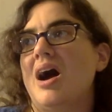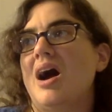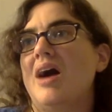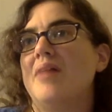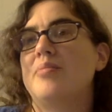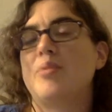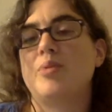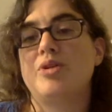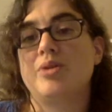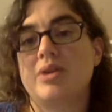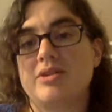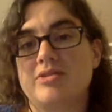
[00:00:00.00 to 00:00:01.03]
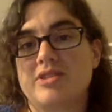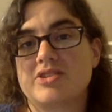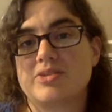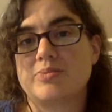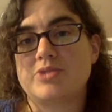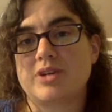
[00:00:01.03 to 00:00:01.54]
But when you get into the
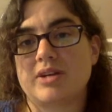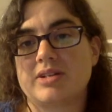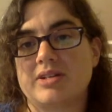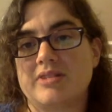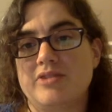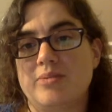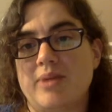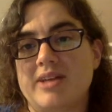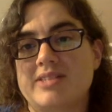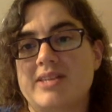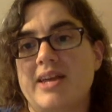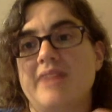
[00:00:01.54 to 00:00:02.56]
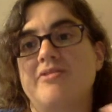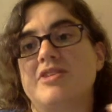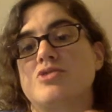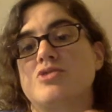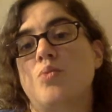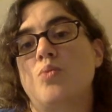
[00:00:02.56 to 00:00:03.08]
subjunctive, you might say if this